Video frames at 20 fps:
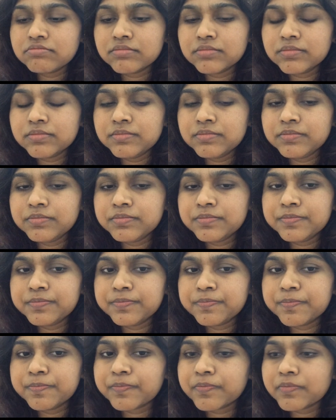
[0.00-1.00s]

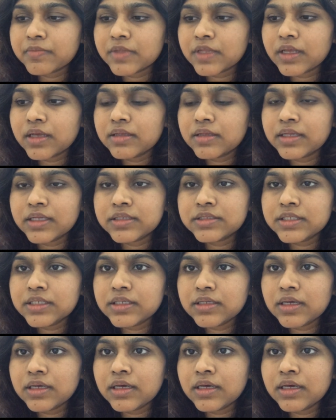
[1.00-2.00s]
That's
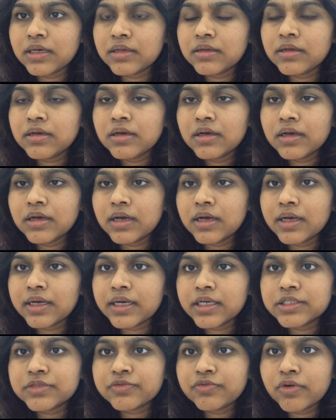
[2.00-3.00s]
it. And I
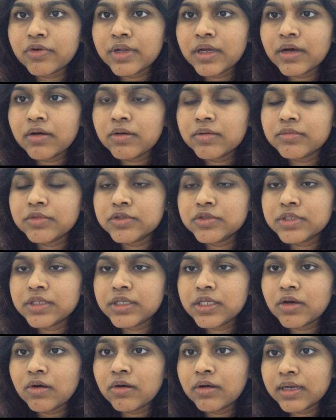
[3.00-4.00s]
guess for now I'm
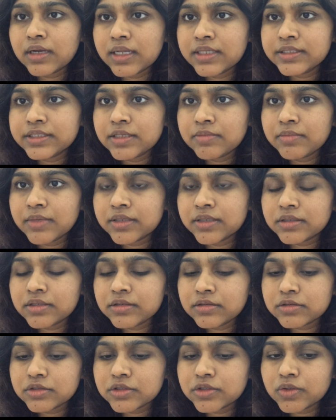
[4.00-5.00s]
using the oil cleansing
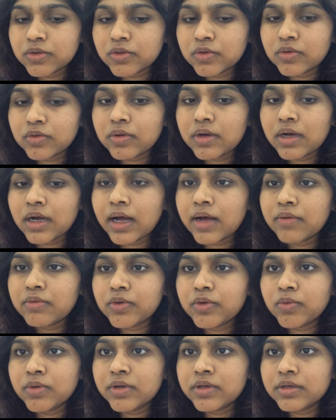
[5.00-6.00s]
method, so I
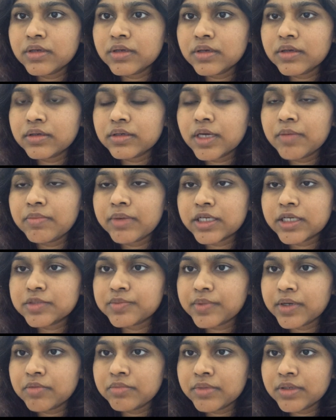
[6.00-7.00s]
would want to keep
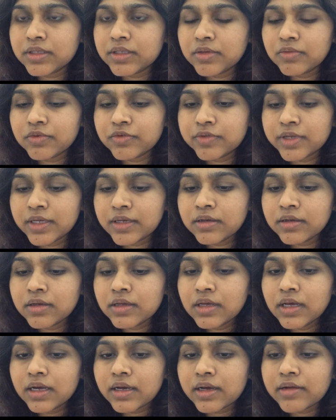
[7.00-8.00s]
experimenting with that.
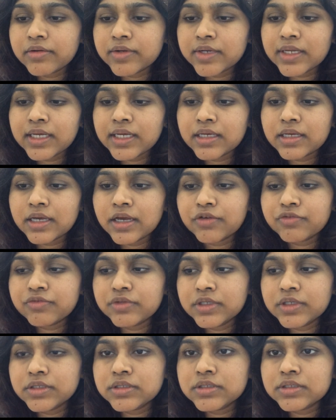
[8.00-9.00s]
Currently I have
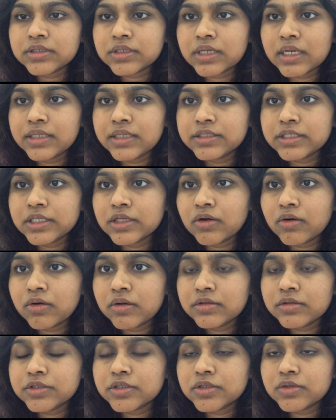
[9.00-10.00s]
this cleansing
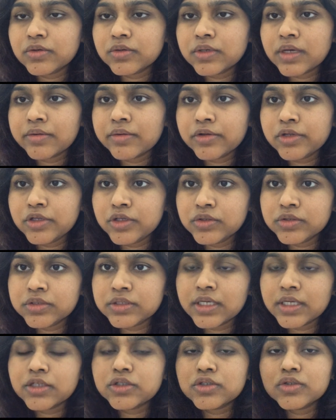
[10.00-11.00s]
oil, so I'm going to use
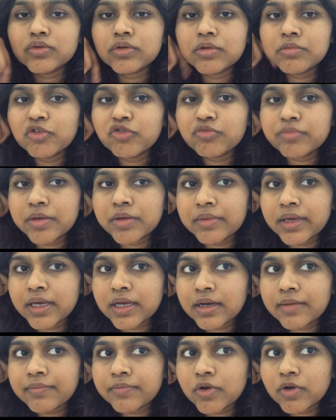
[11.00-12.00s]
that to remove my
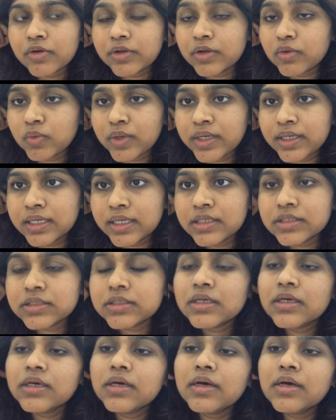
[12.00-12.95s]
makeup on weekdays.